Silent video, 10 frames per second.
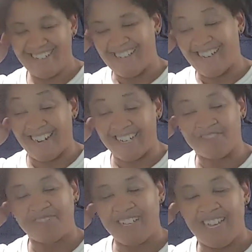All right.
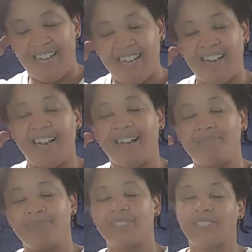
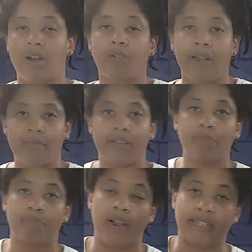So a great way to
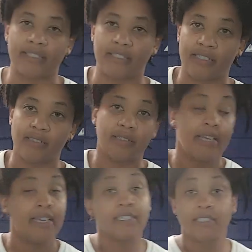practice this
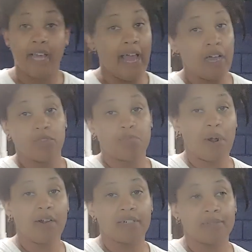is to have a
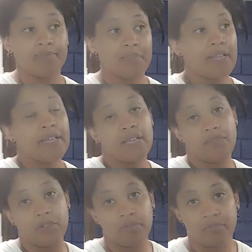partner. If
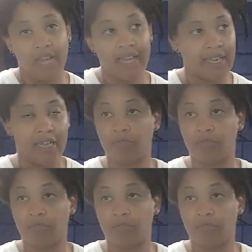you do not have a